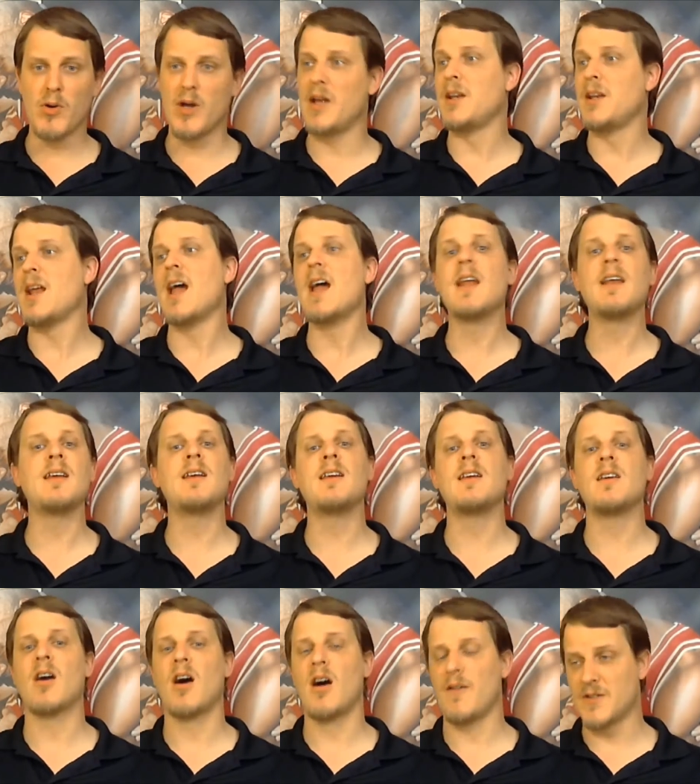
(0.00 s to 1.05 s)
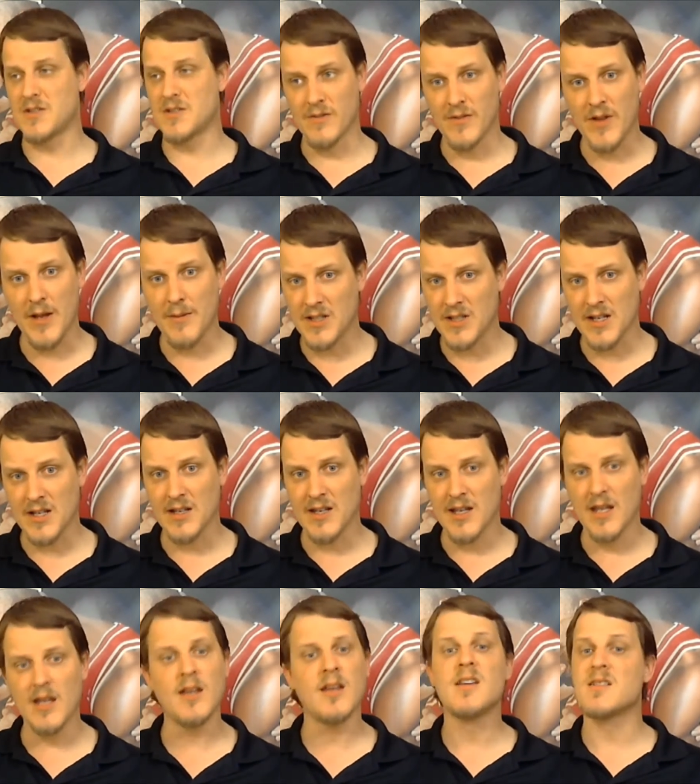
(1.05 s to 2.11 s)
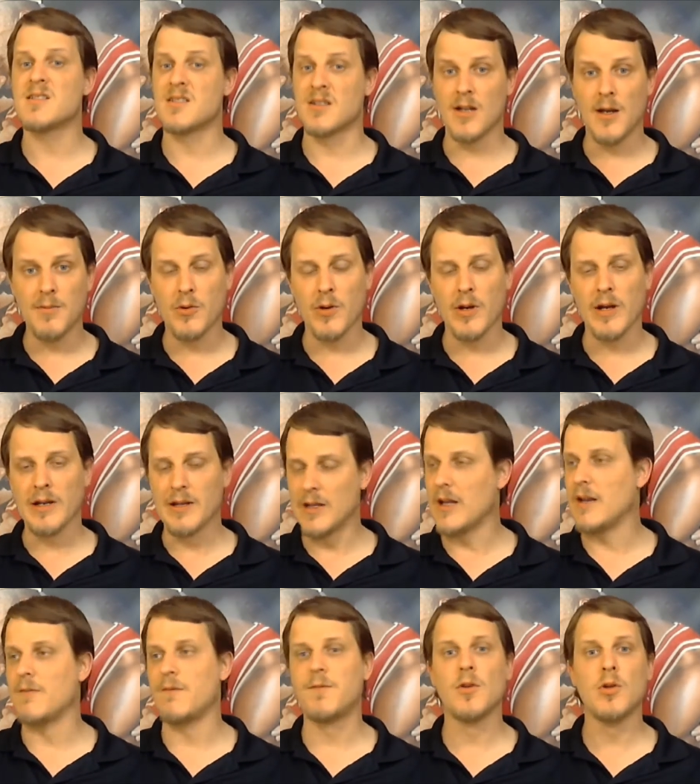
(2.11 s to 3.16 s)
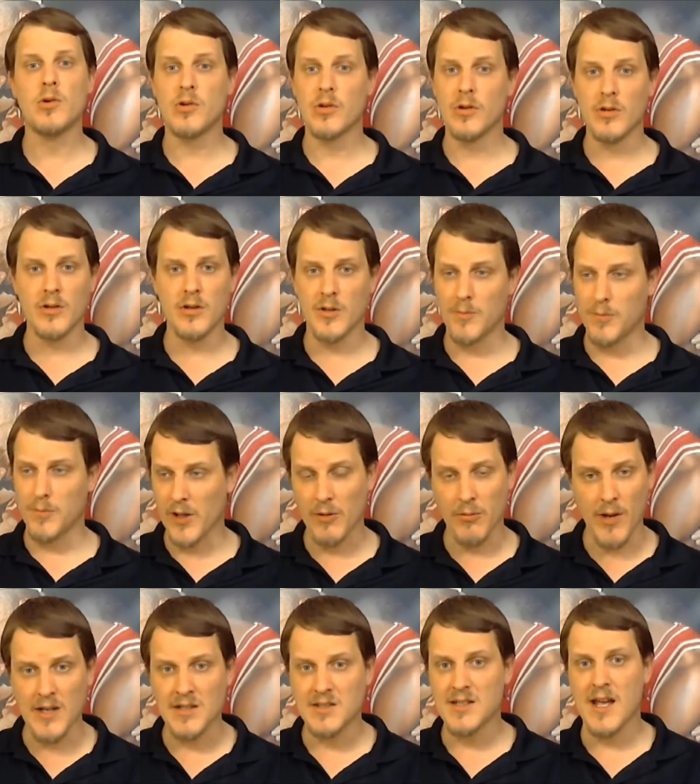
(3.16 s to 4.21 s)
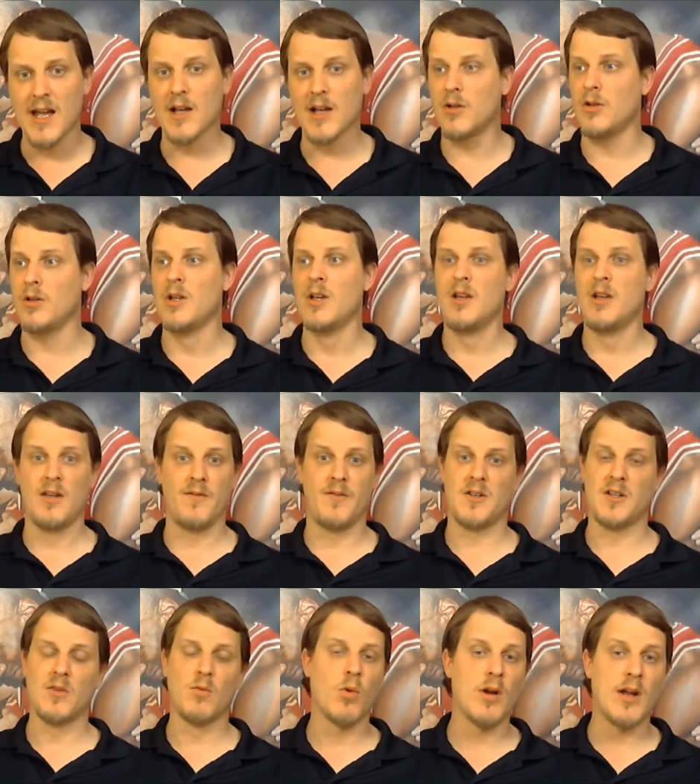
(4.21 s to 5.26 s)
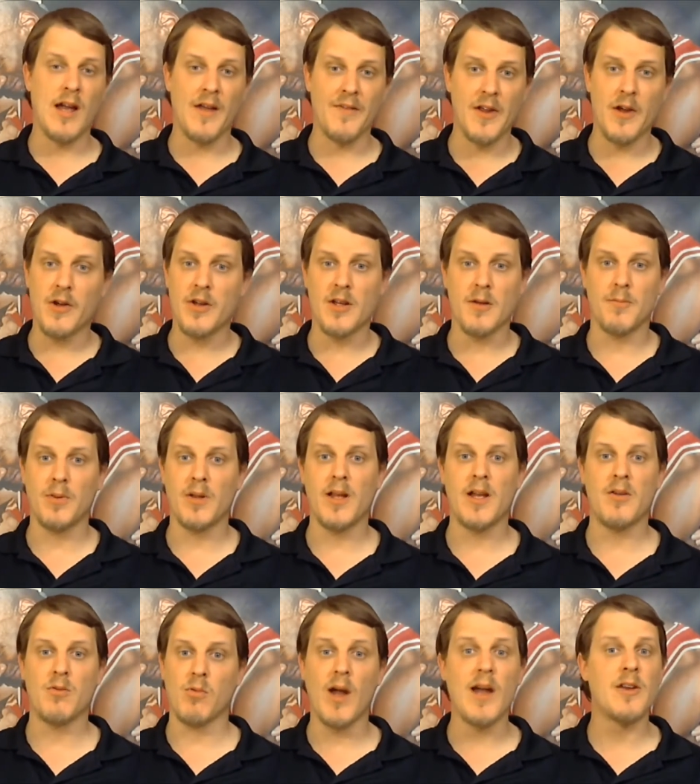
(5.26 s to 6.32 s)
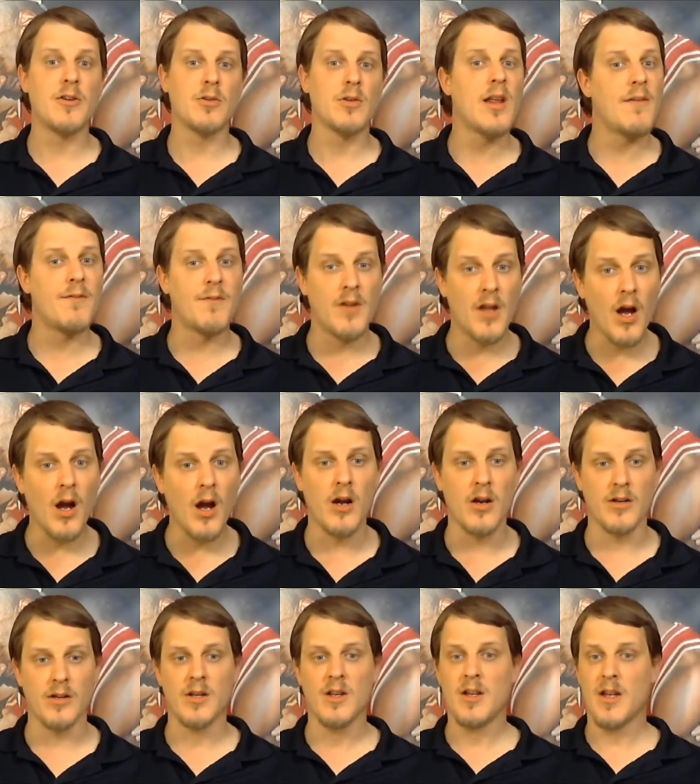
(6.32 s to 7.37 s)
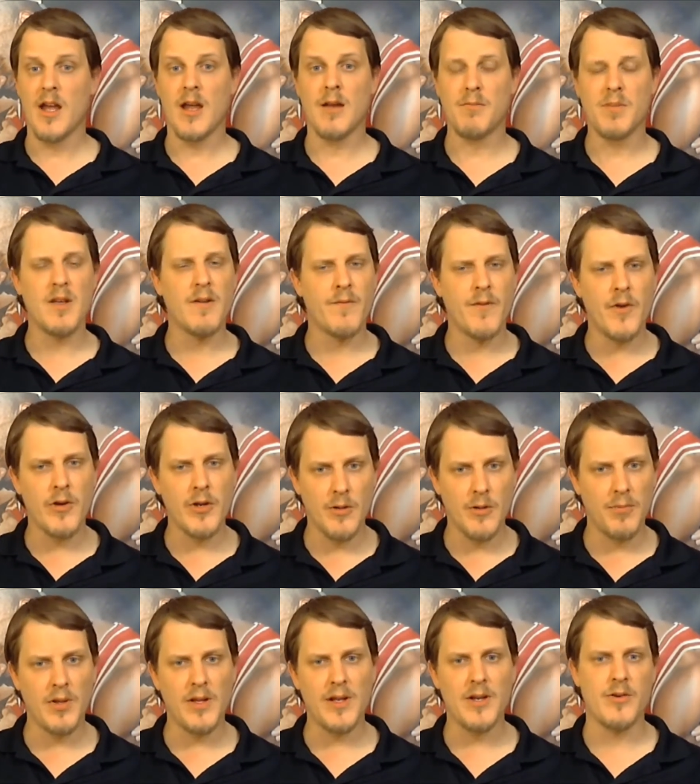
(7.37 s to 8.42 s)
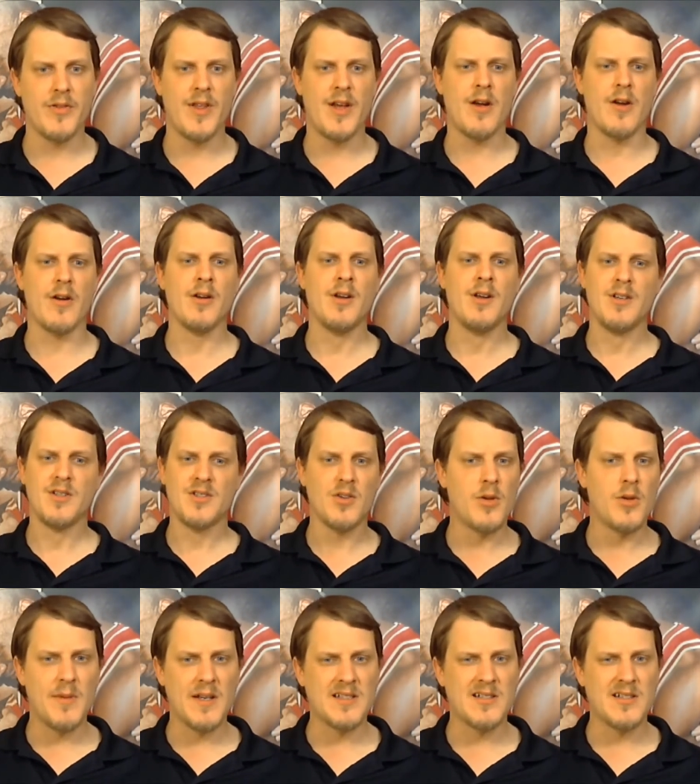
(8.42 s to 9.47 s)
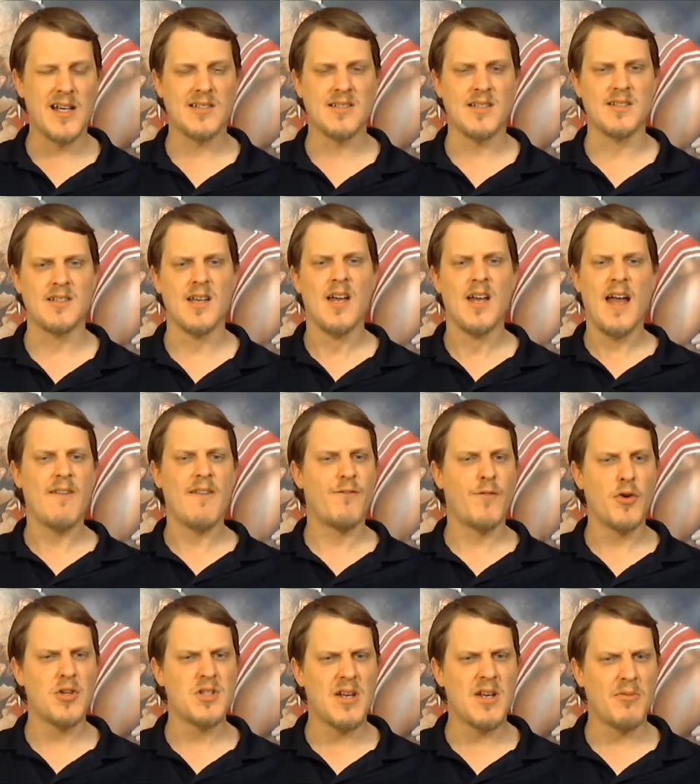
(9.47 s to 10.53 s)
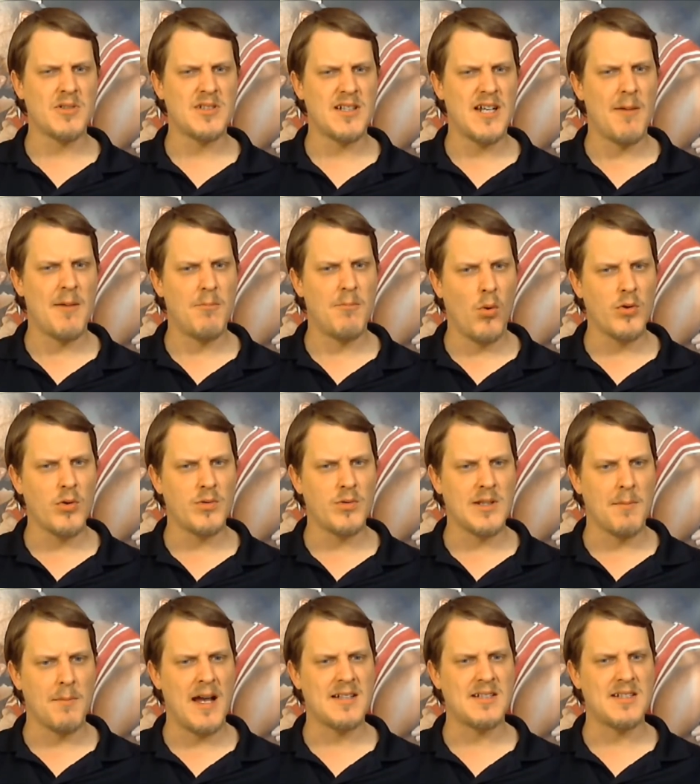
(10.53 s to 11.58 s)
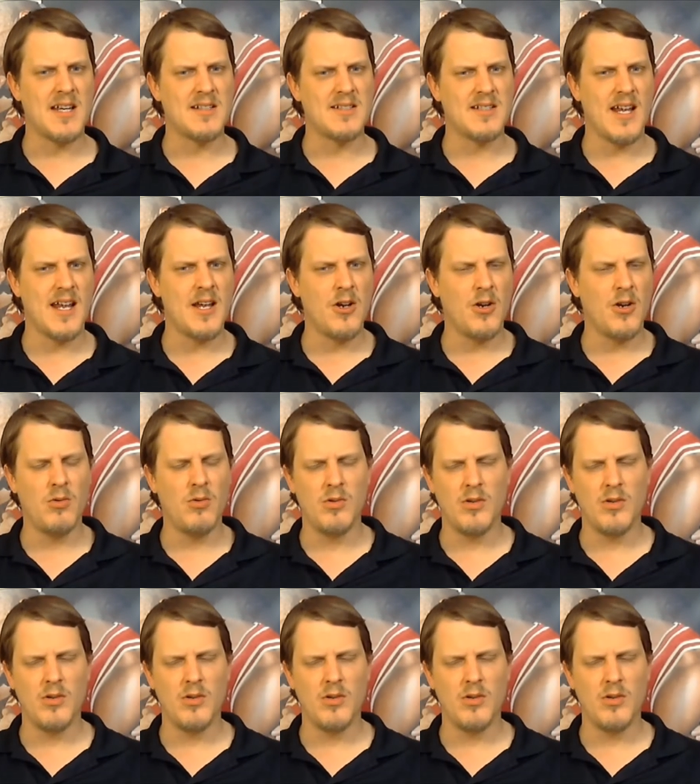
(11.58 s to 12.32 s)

and any offensive lineman they could get is an upgrade. And Fluker could play right tackle. If it doesn't work out there, he could play right or left guard and be a very good player there. So he makes a lot of sense. At first, I wasn't on board with the Manti Te'o